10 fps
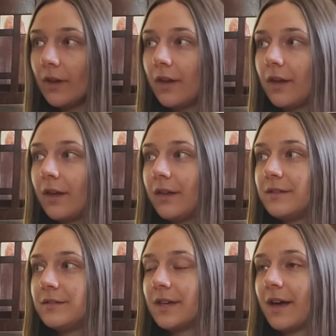
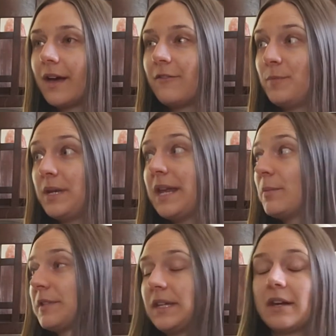and I've been
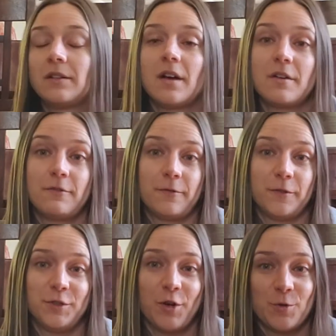able to get a lot of
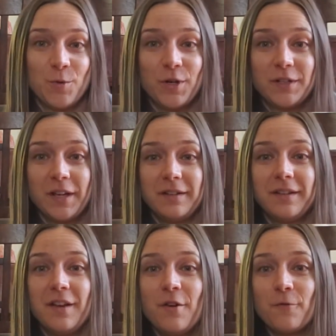yard work
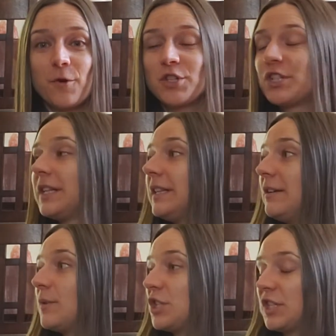done,
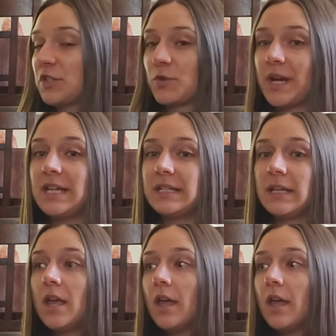fortunately, which is great.